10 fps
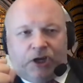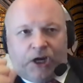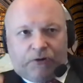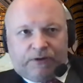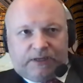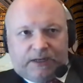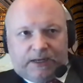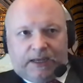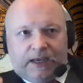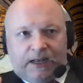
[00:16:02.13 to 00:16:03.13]

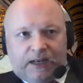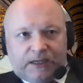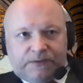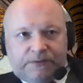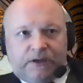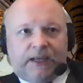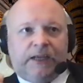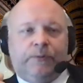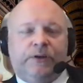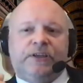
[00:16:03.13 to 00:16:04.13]
Currently, a lot of our
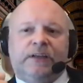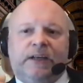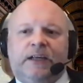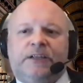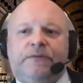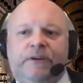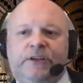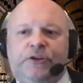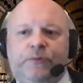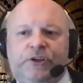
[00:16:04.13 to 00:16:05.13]
language and a lot of our
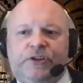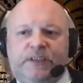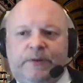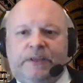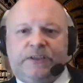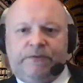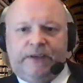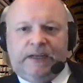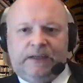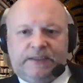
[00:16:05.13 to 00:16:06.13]
intuitions about
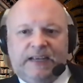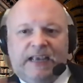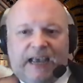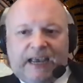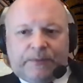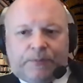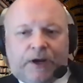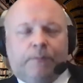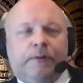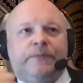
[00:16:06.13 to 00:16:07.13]
surveillance and the
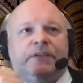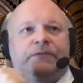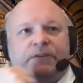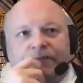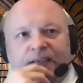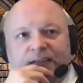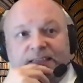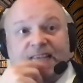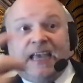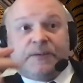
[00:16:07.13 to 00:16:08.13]
problems of
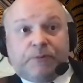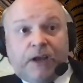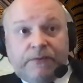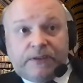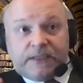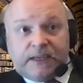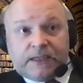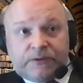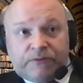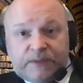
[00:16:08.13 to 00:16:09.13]
surveillance and privacy
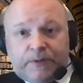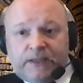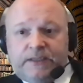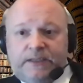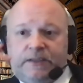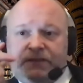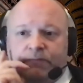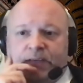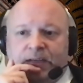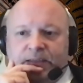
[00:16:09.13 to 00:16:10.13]
as a response to
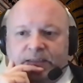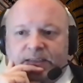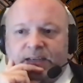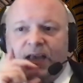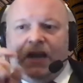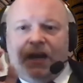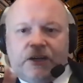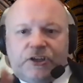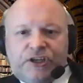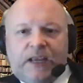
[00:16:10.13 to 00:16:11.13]
surveillance are
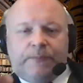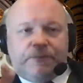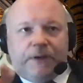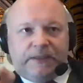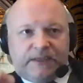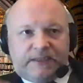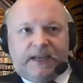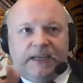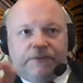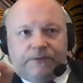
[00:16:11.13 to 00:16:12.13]
shaped by the
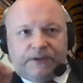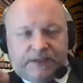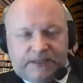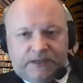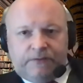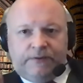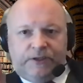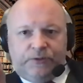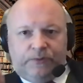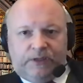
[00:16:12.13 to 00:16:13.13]
state versus
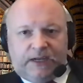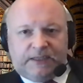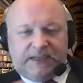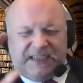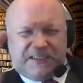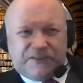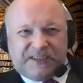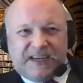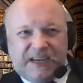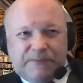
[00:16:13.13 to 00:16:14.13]
individual context, or
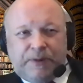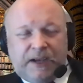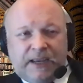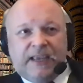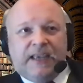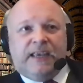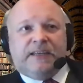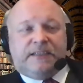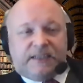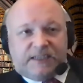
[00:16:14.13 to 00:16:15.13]
state by
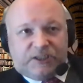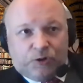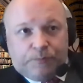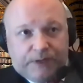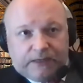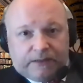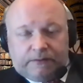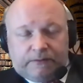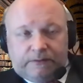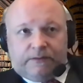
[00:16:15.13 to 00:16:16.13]
dystopian